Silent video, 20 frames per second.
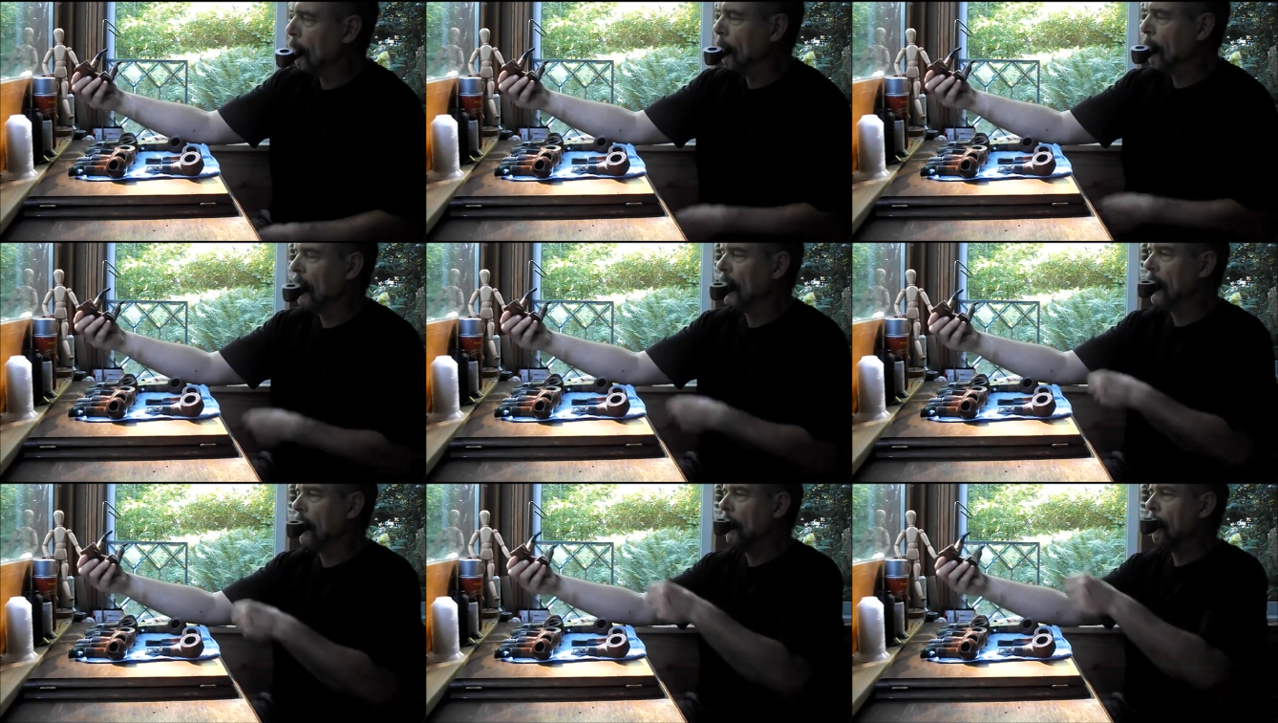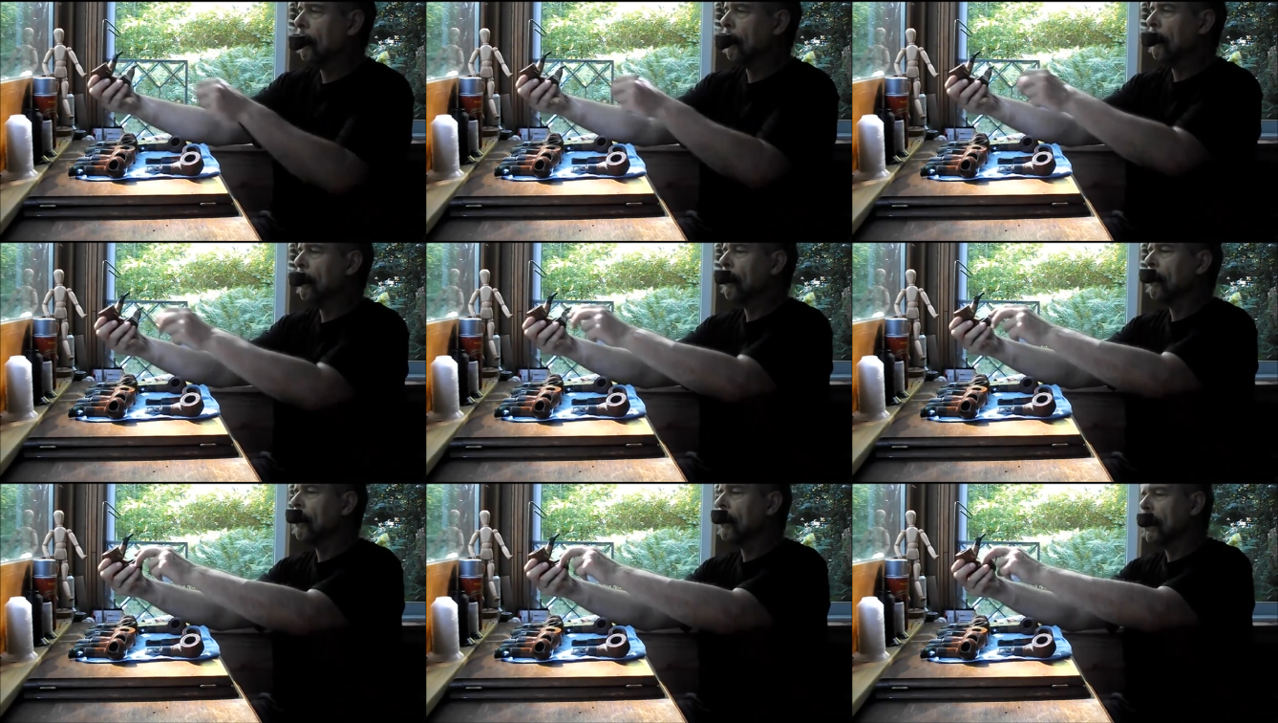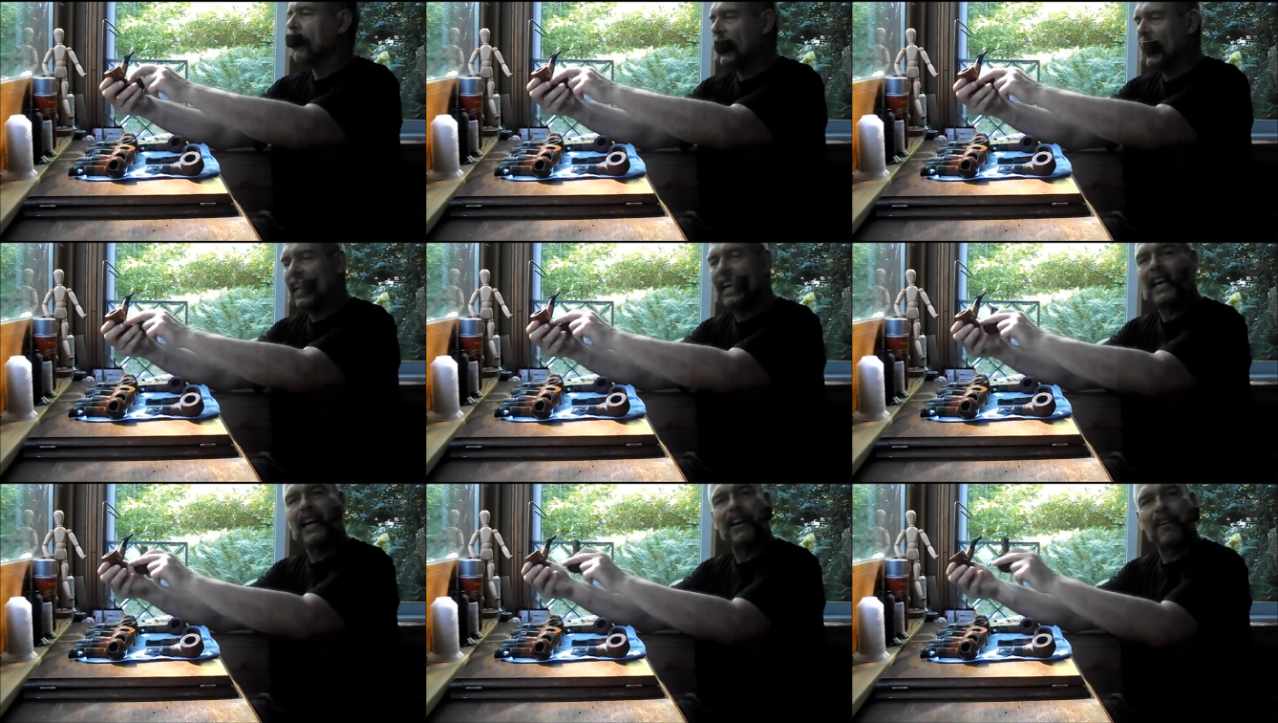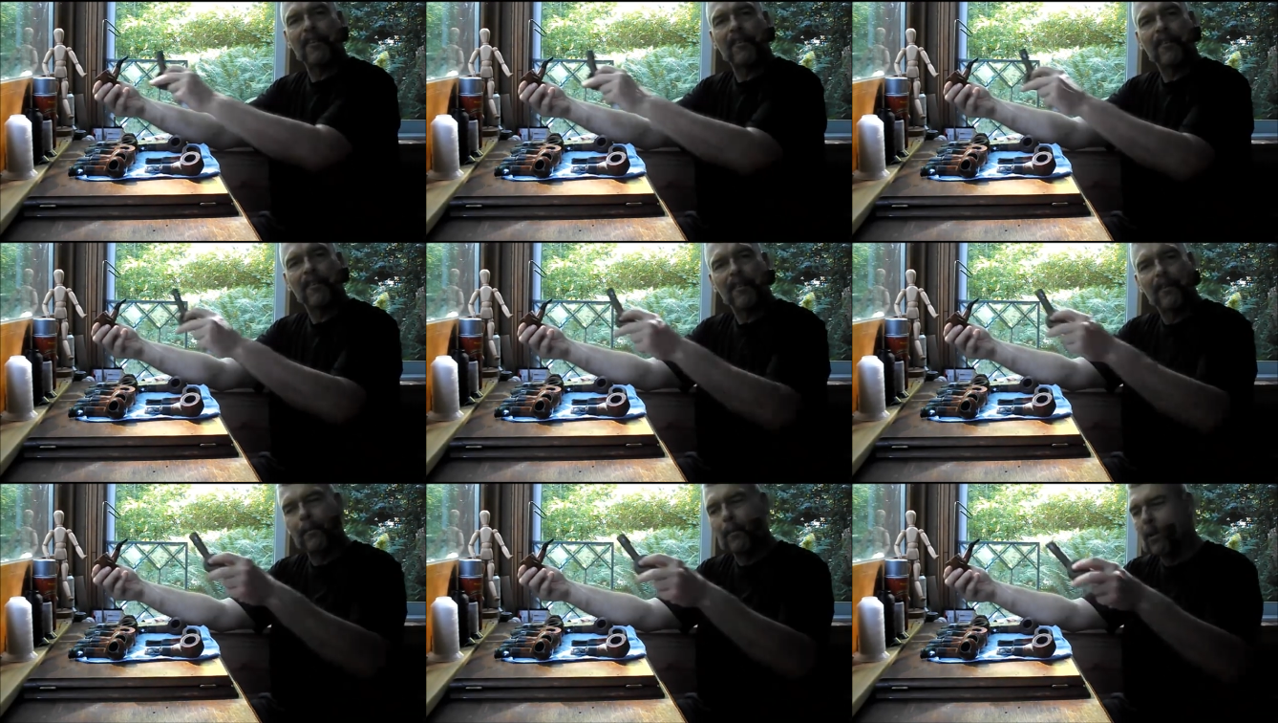But again,
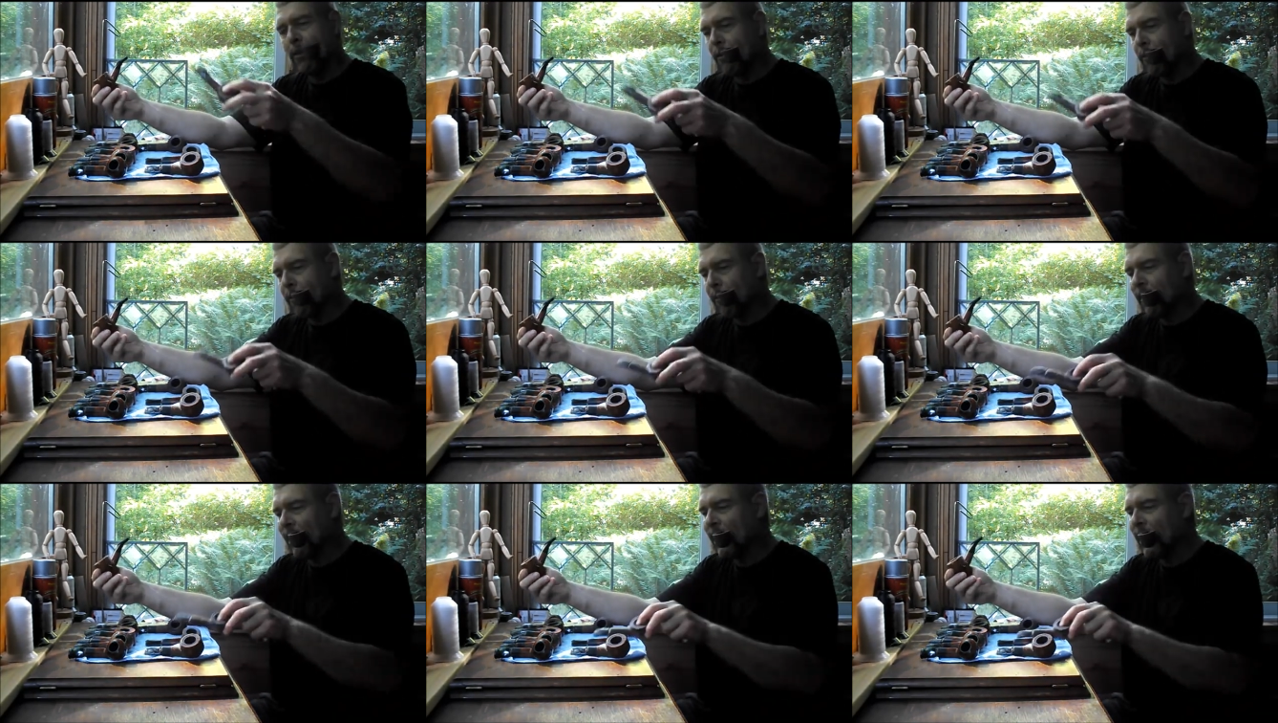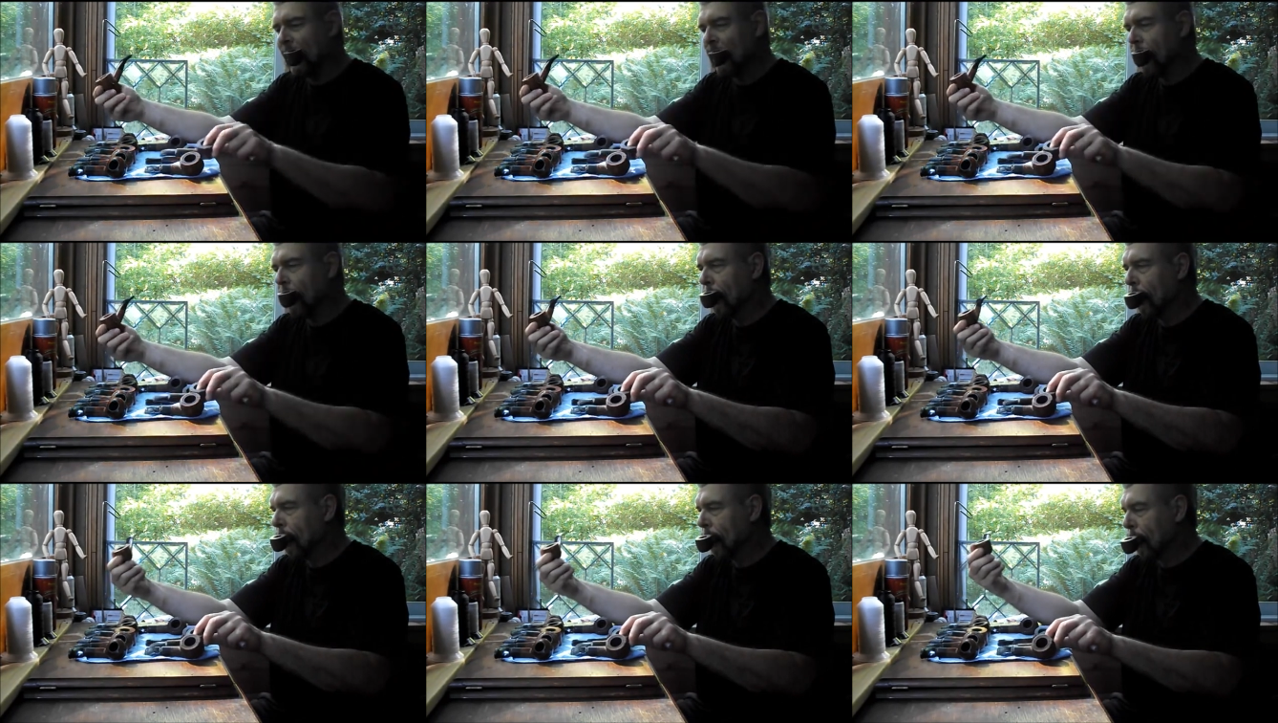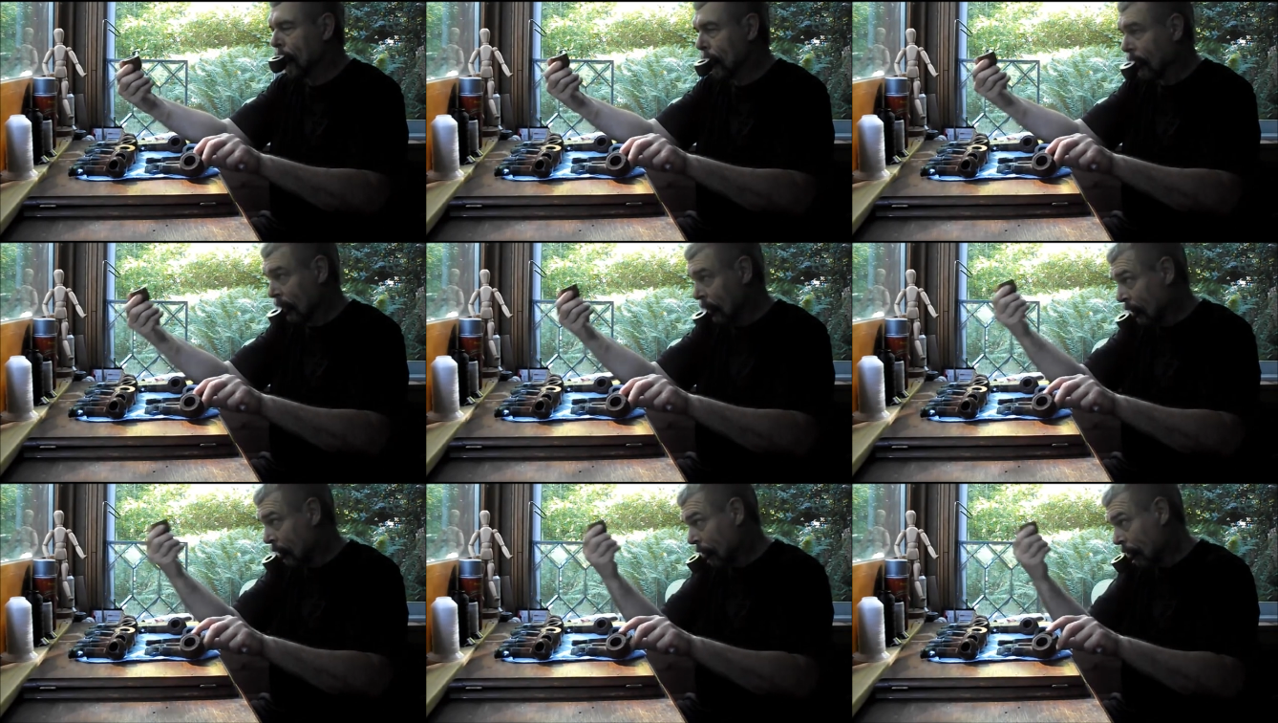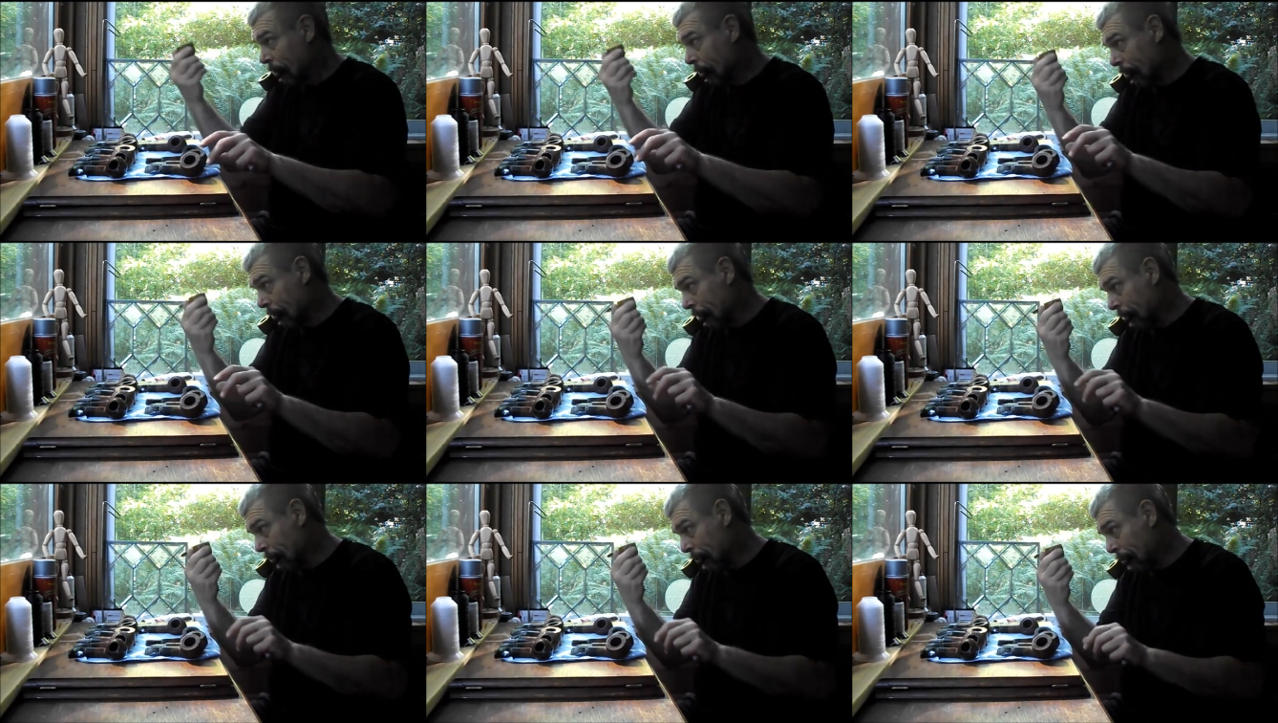a similar style.
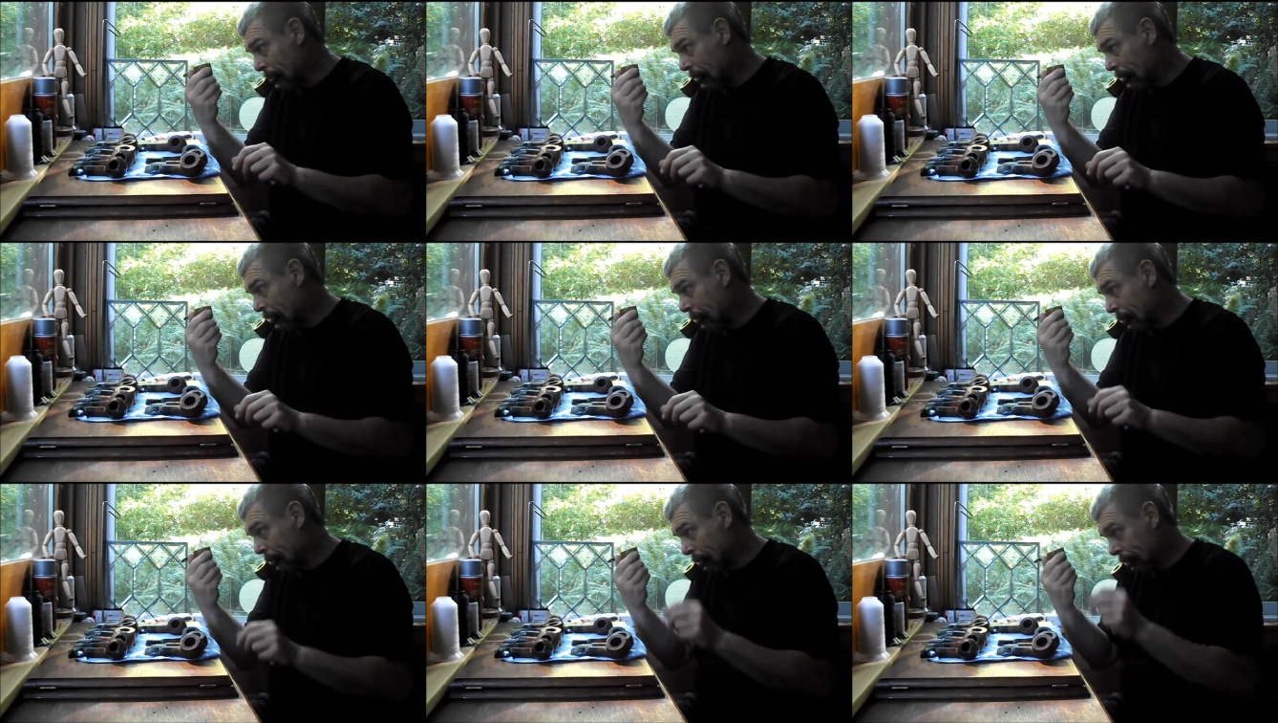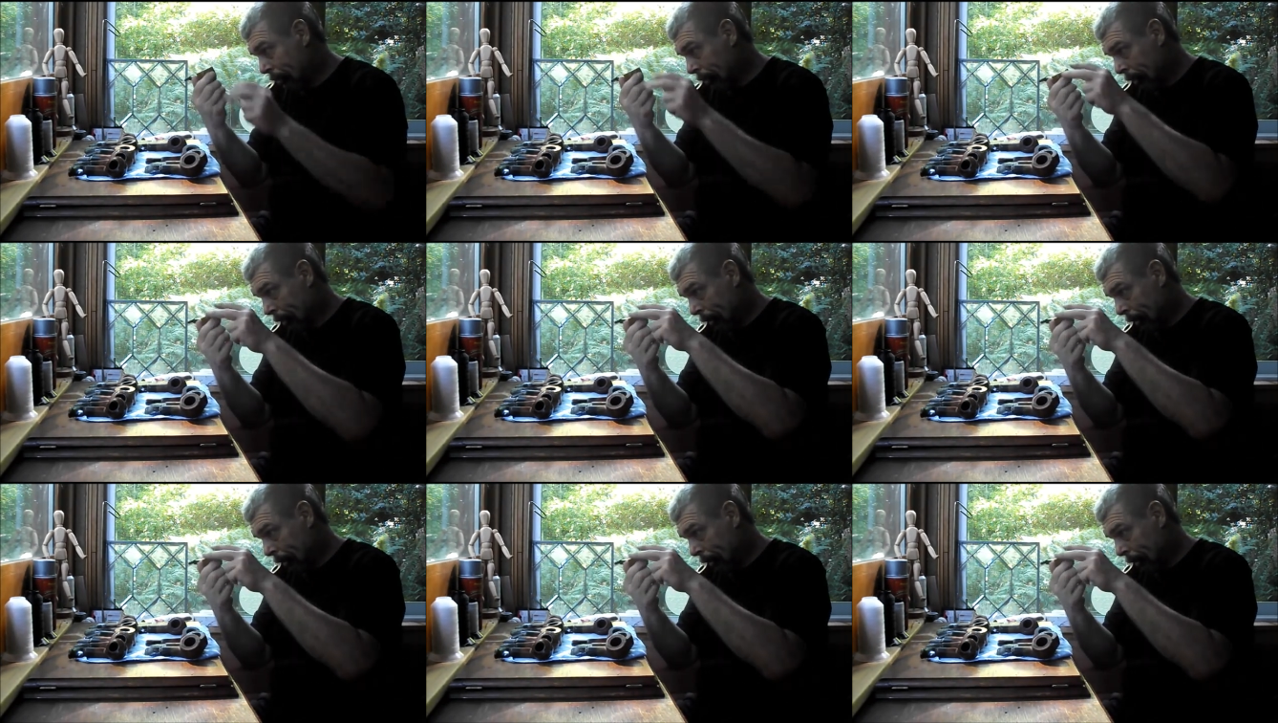So this one